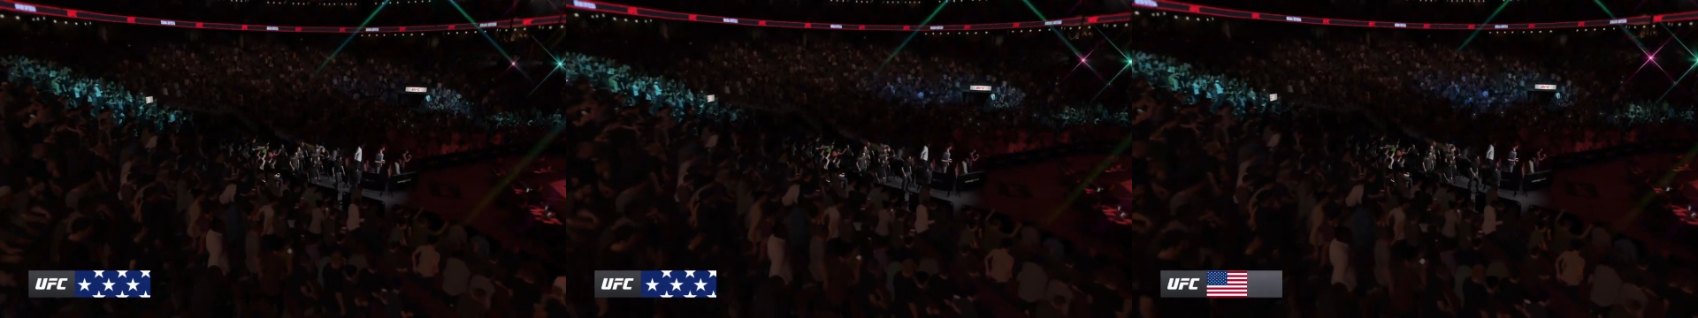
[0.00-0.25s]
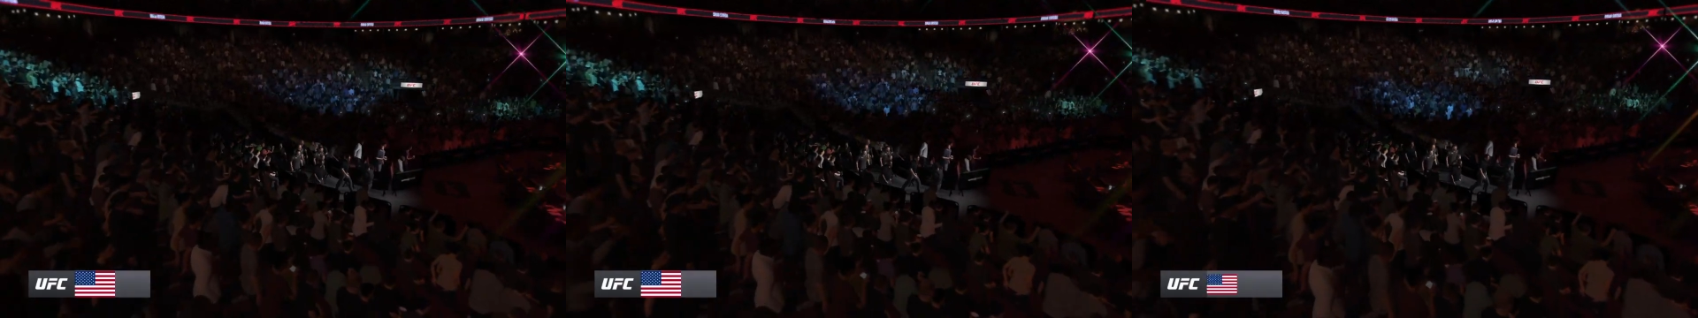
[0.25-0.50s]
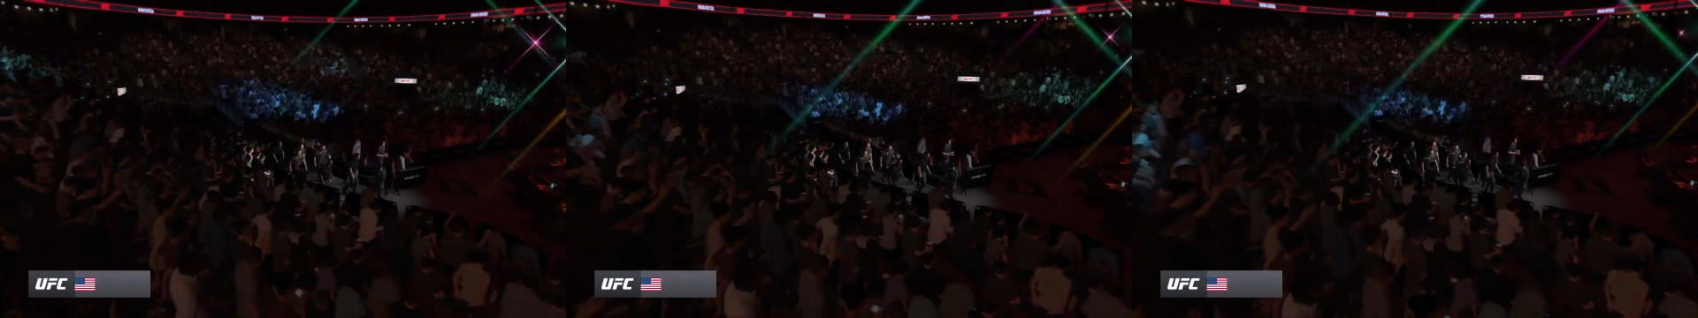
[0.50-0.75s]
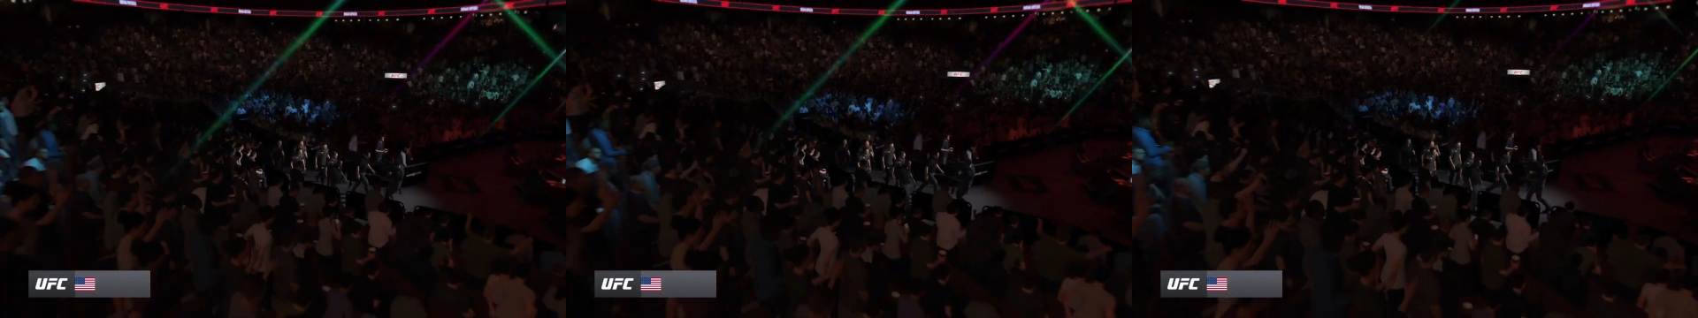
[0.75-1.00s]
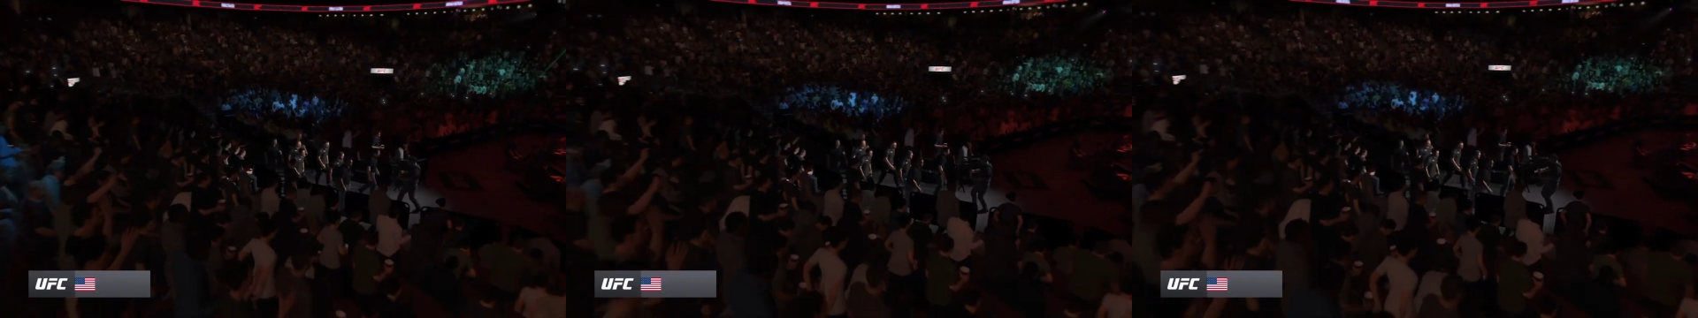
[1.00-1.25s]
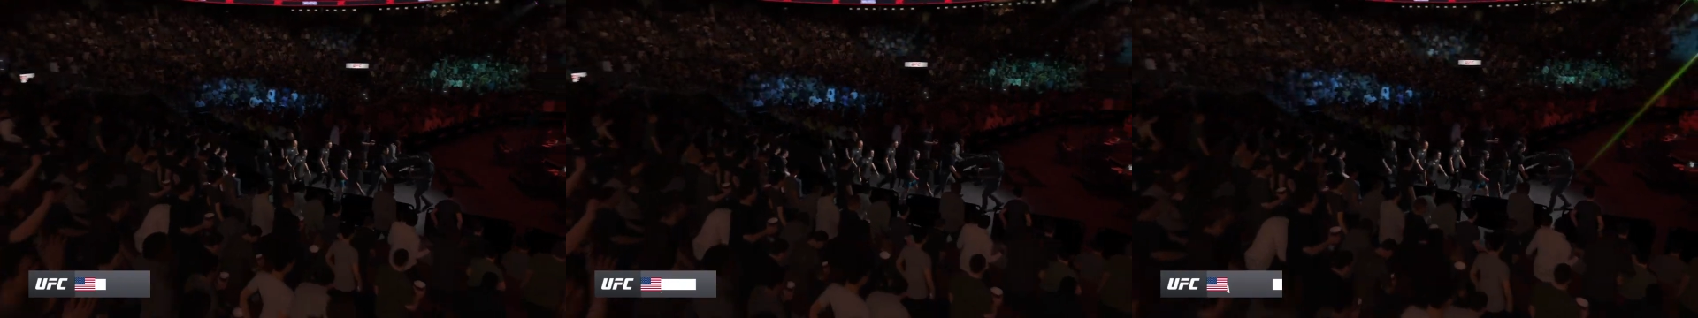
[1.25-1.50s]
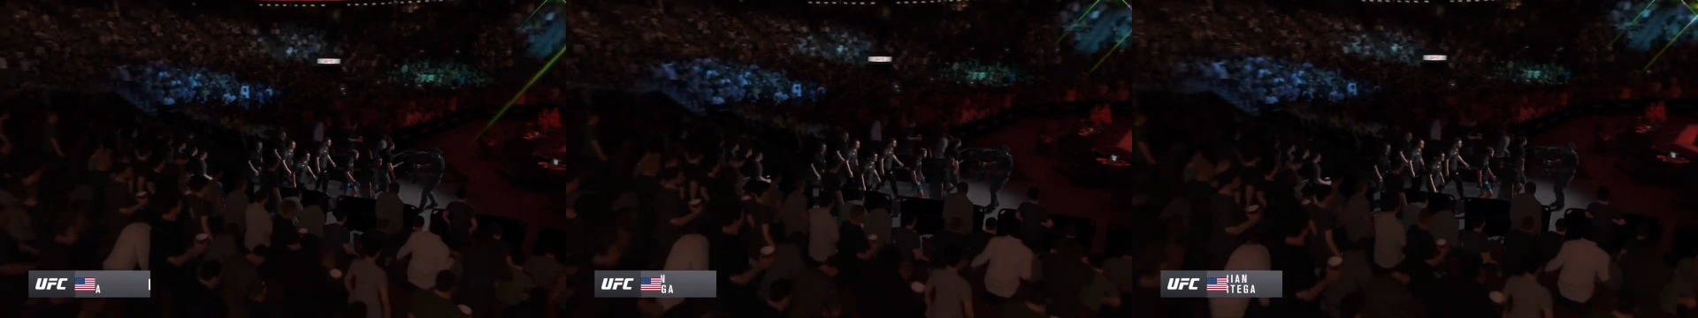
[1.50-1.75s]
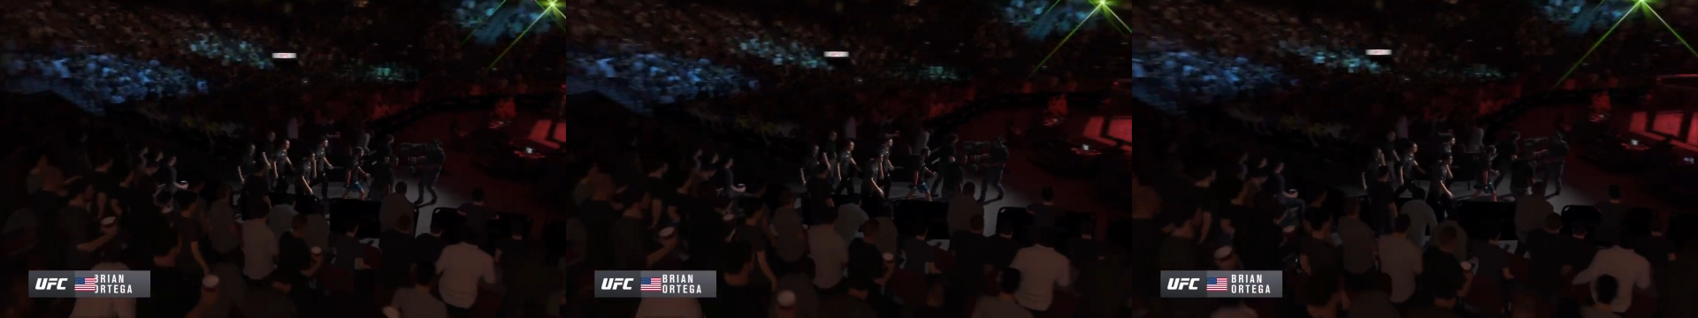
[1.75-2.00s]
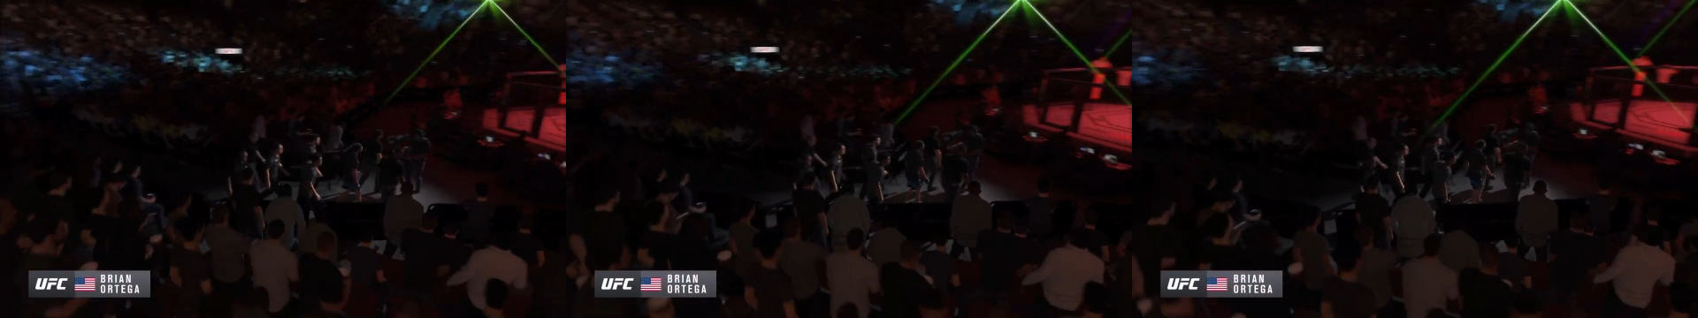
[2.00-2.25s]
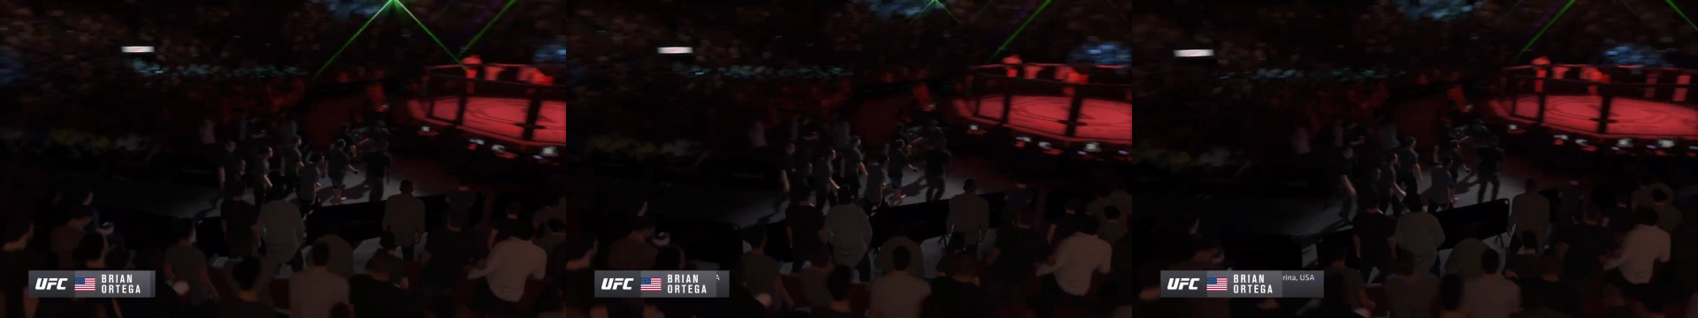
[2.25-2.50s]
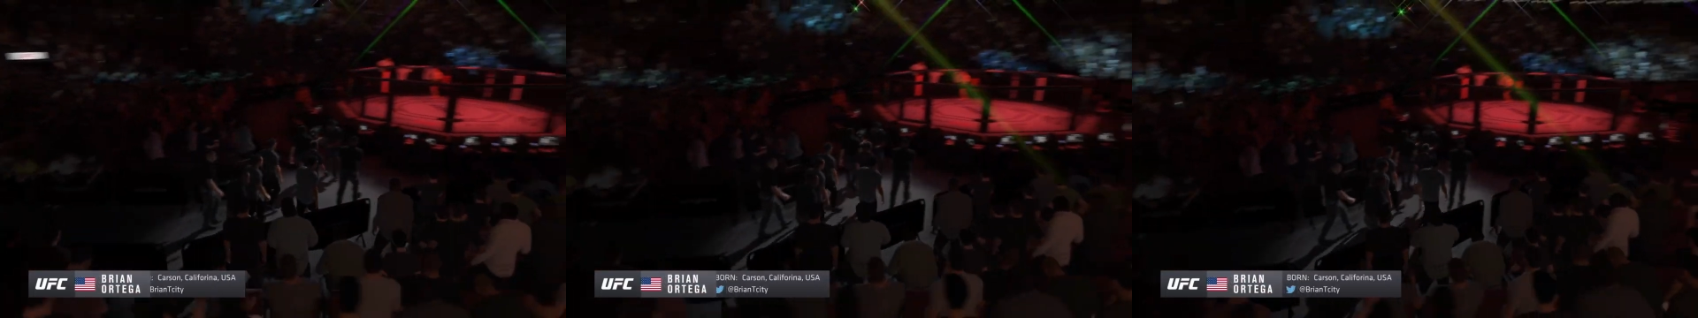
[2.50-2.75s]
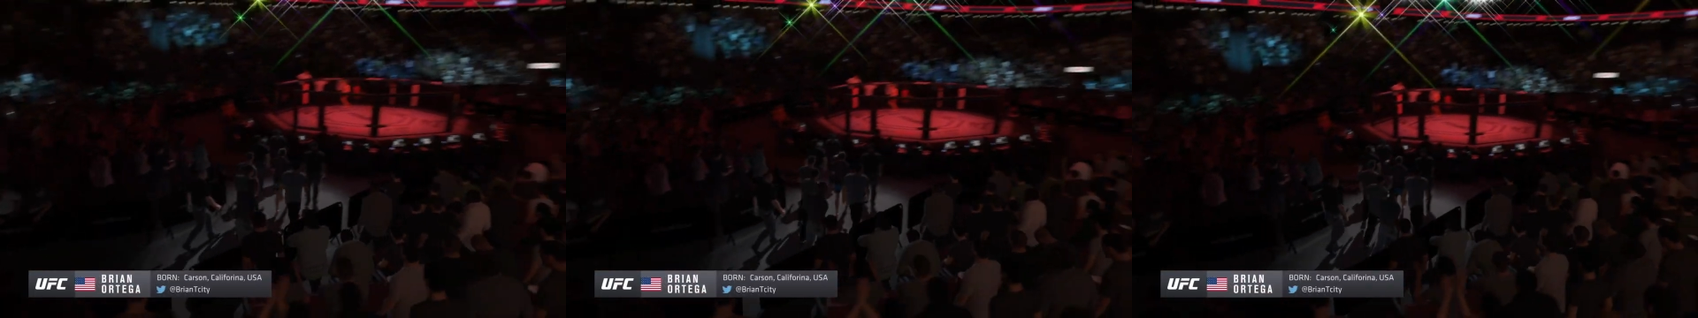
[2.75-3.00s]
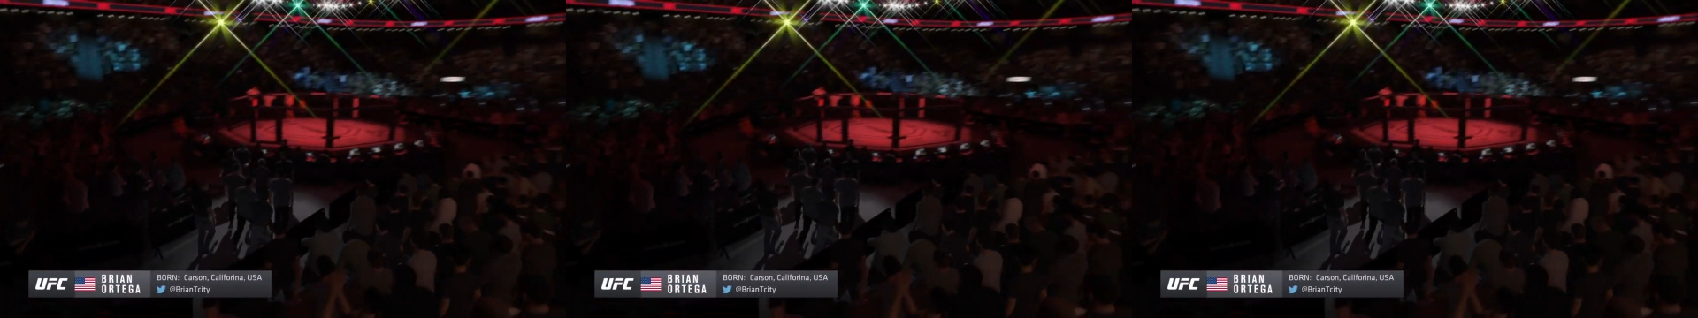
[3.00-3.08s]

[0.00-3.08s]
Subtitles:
No face is visible, so there are no lips to read.